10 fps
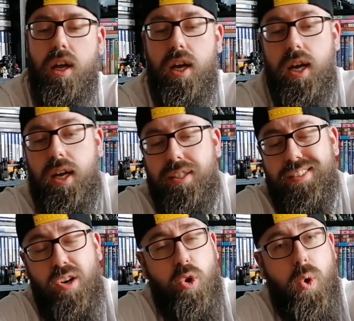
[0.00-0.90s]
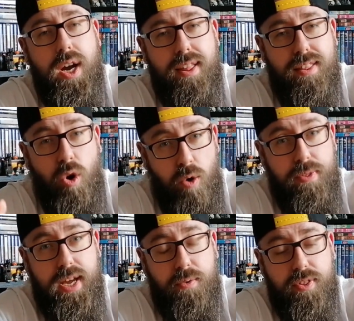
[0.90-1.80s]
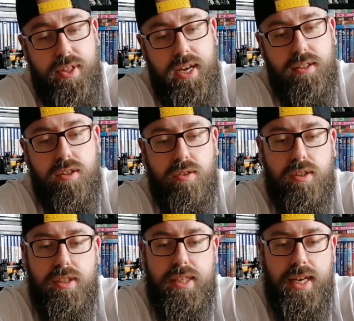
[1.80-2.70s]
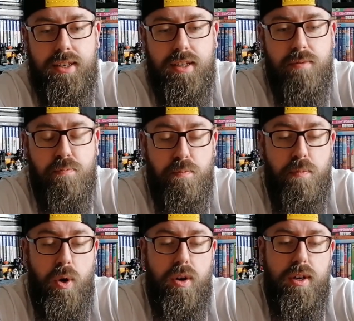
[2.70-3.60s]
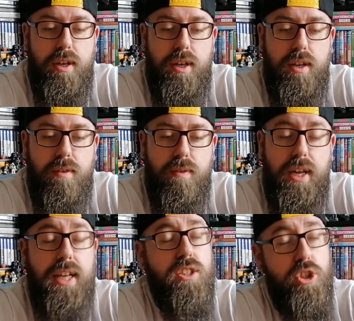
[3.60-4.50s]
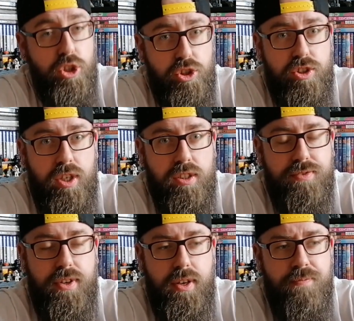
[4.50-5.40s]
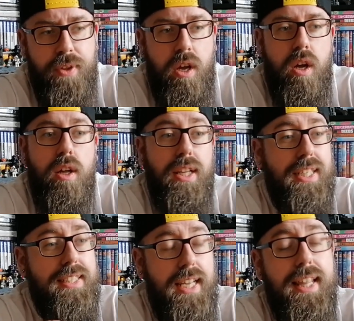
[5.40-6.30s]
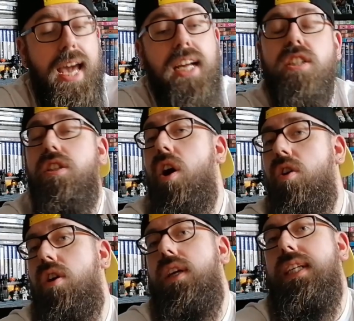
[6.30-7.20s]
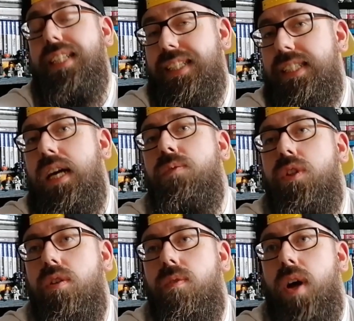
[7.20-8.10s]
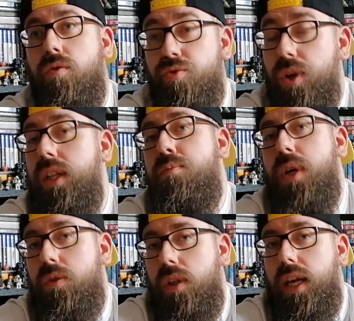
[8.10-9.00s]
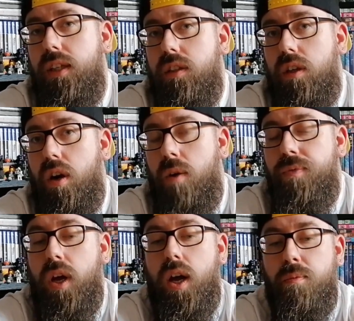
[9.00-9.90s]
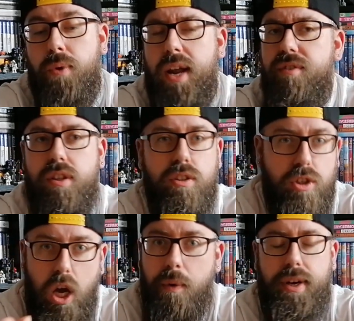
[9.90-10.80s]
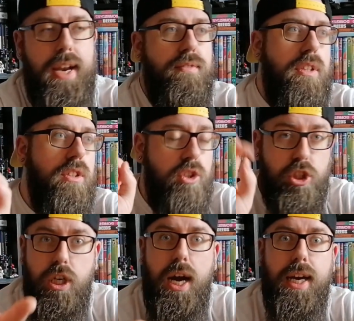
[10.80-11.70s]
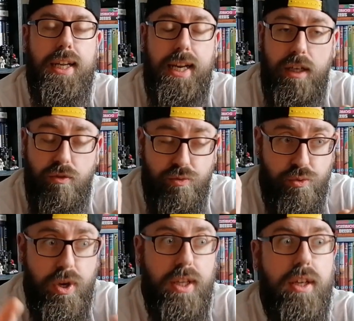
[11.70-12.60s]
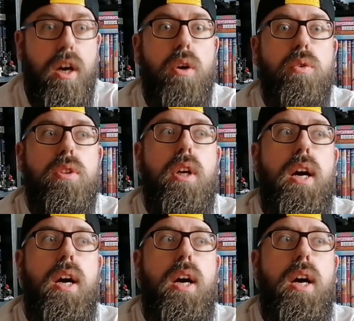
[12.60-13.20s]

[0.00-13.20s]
It's not quite up there with that sort of standard, but it is a good transfer. Like I say, the HDR on it is exceptional. I was really impressed with the HDR. When everything's going, everything's shining, it really goes.